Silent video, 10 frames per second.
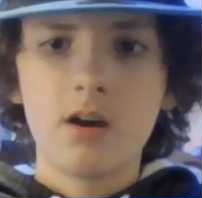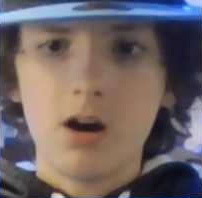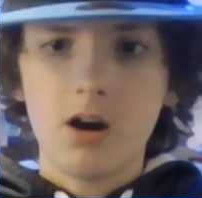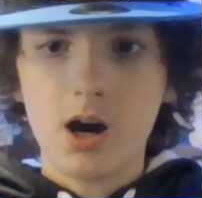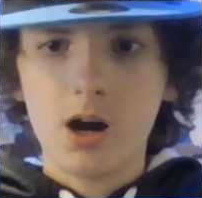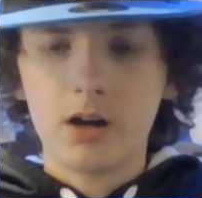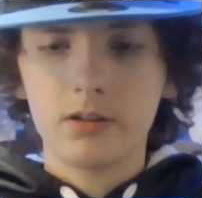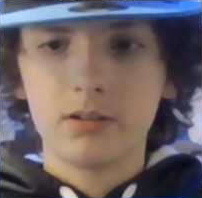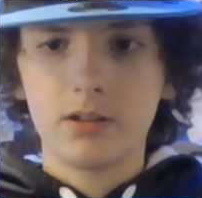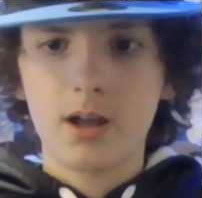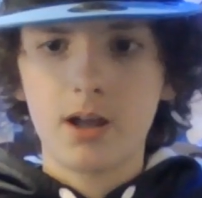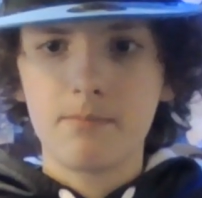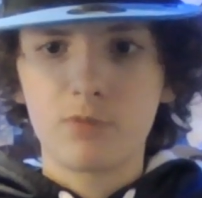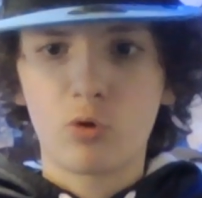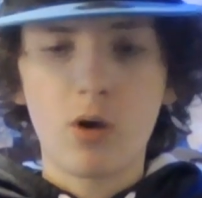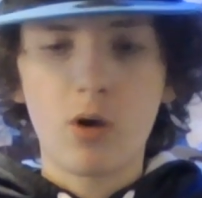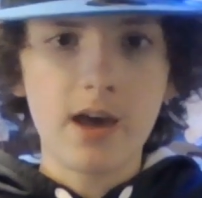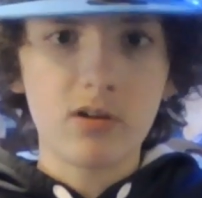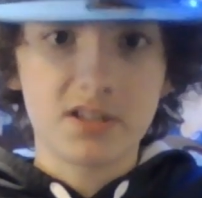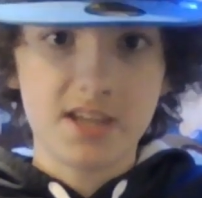and Quan
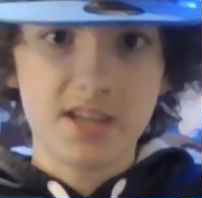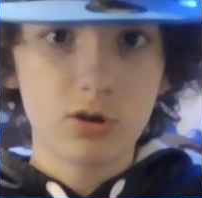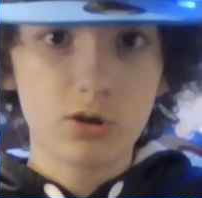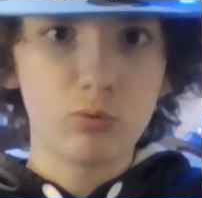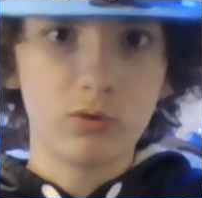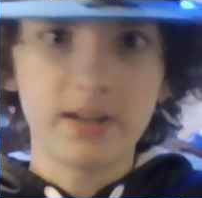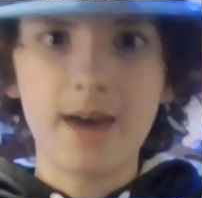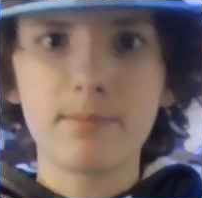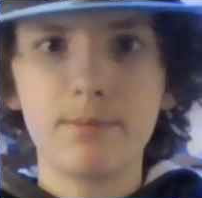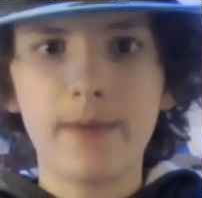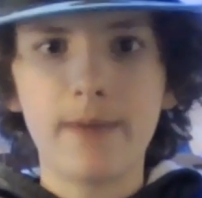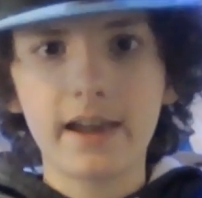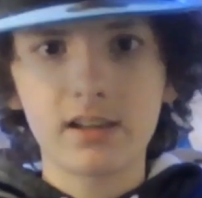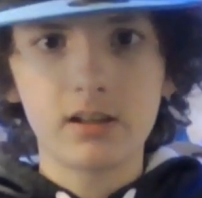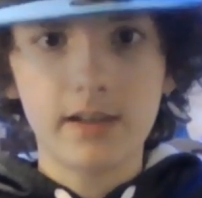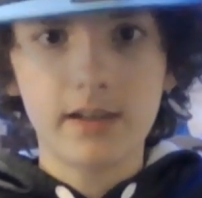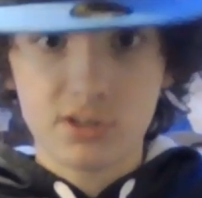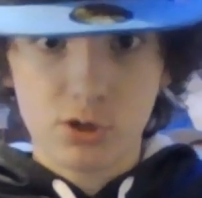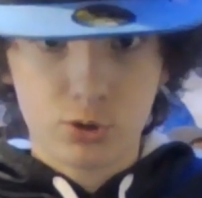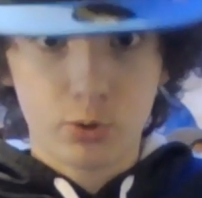Alexander will not be back as
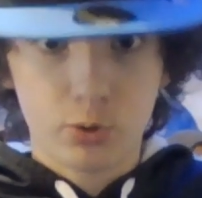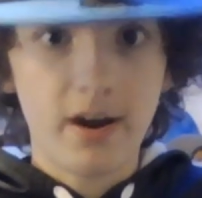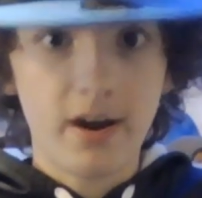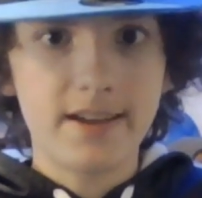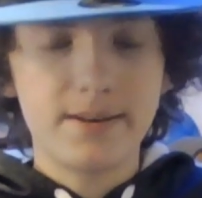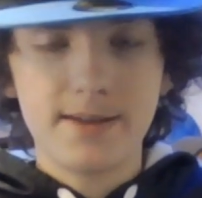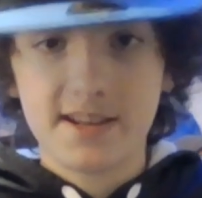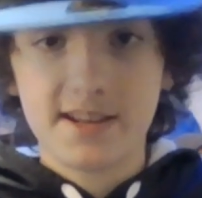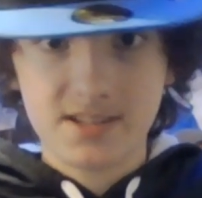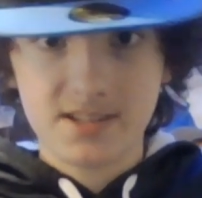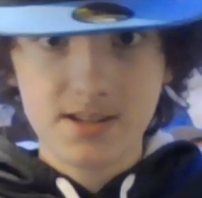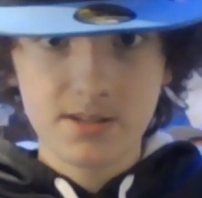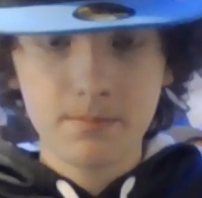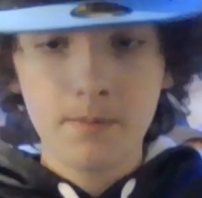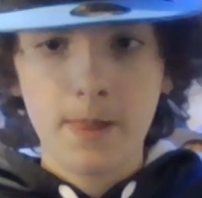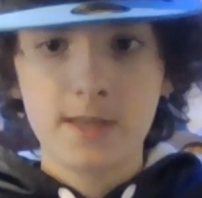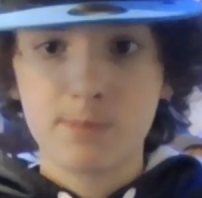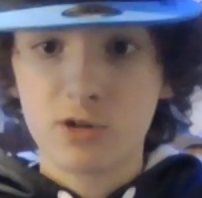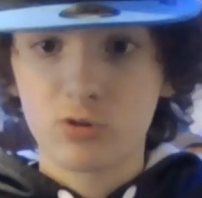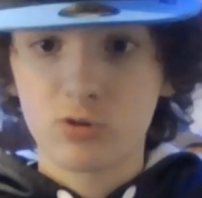a Detroit Lion next season,
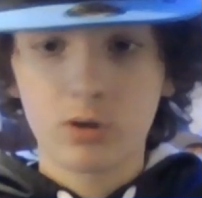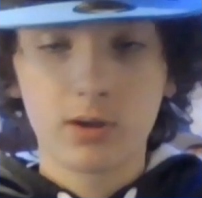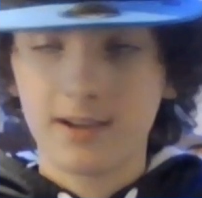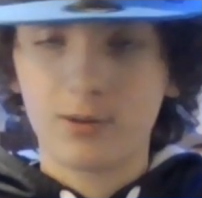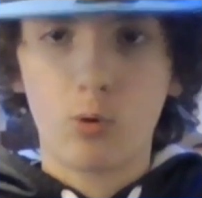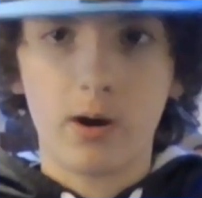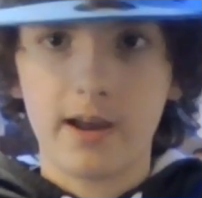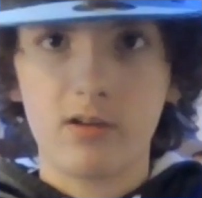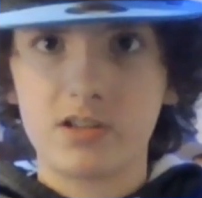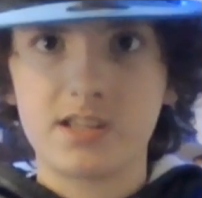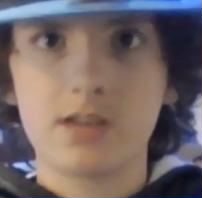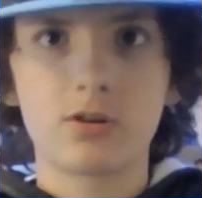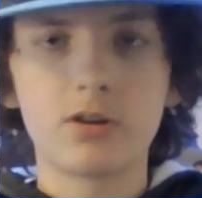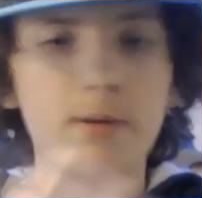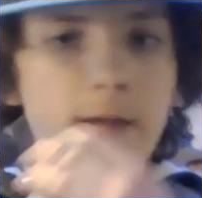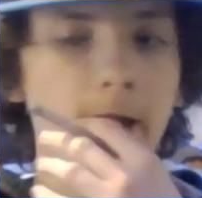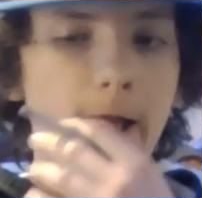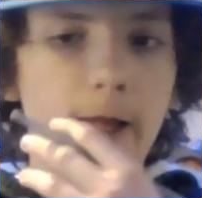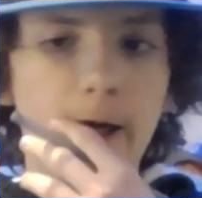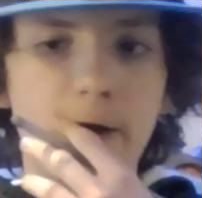especially Quan Alexander.
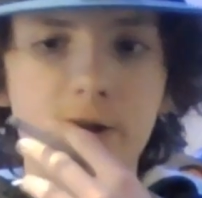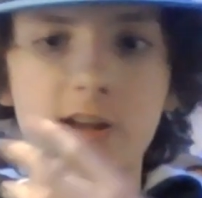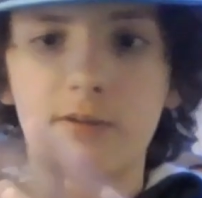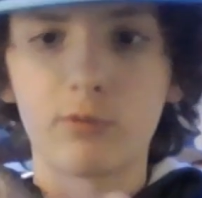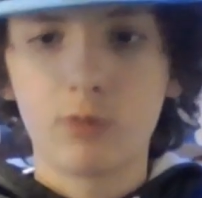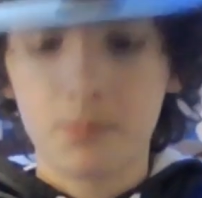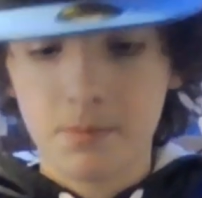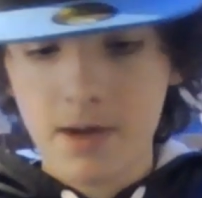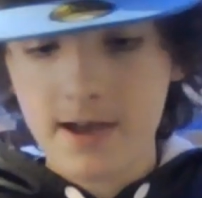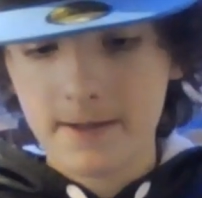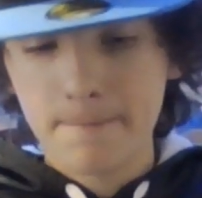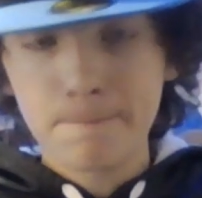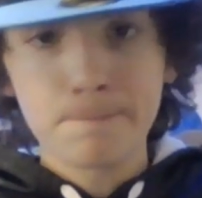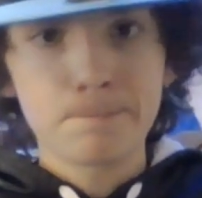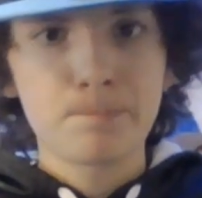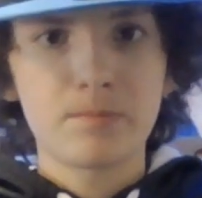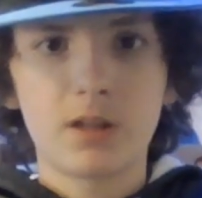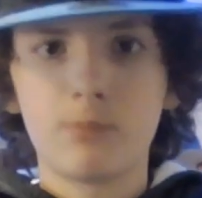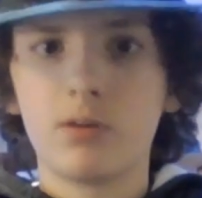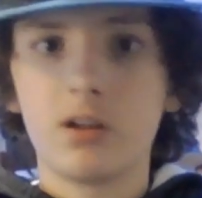He definitely won't be back.
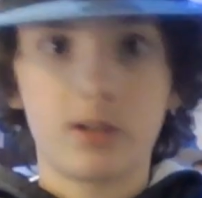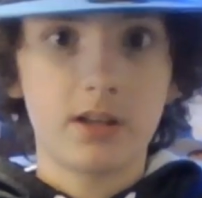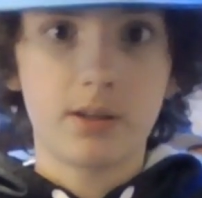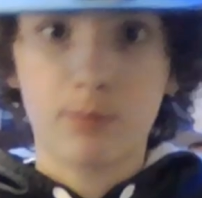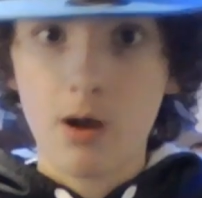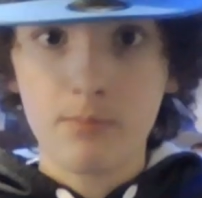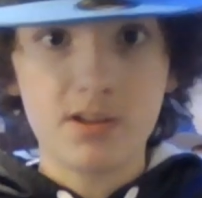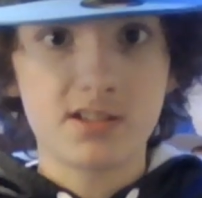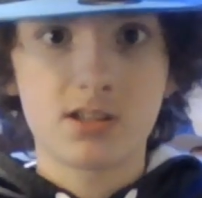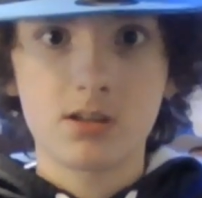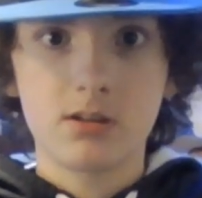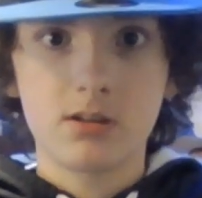But again, that probably means